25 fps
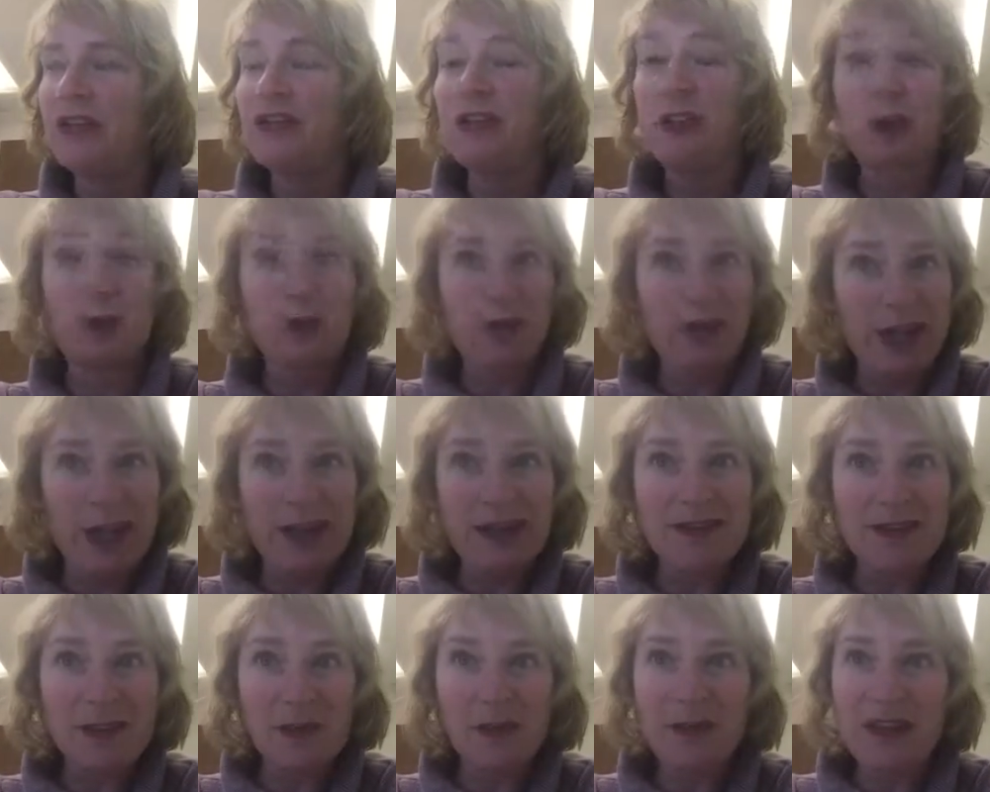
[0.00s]
to
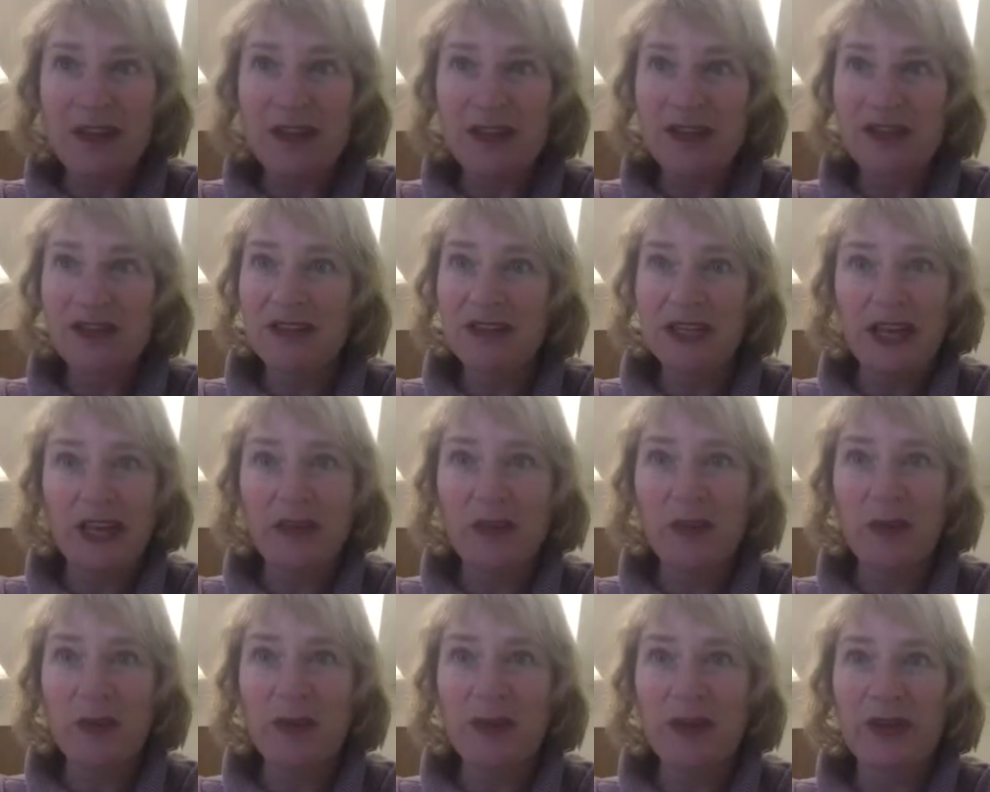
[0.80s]
create something
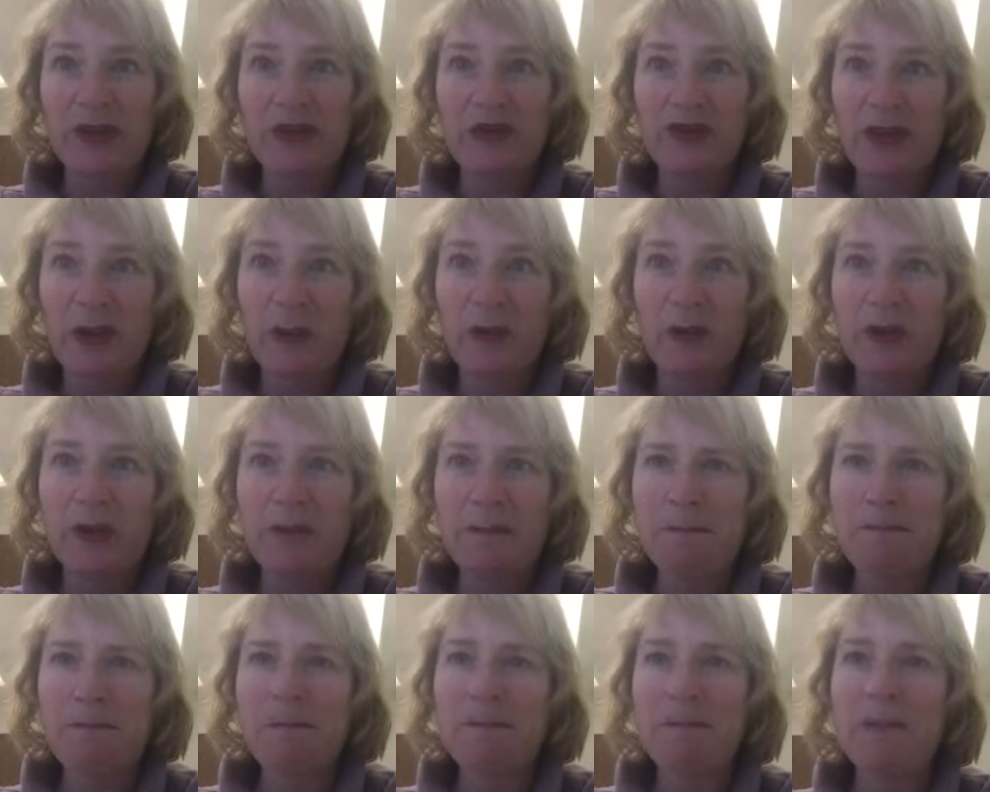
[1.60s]
together with
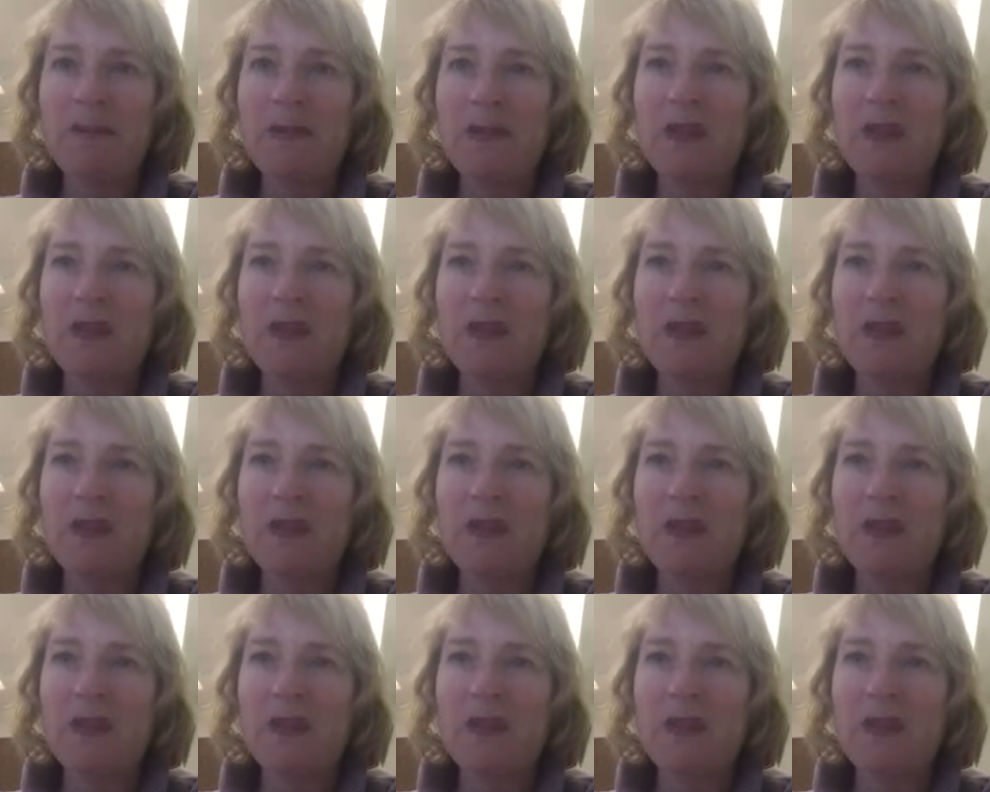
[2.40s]
someone.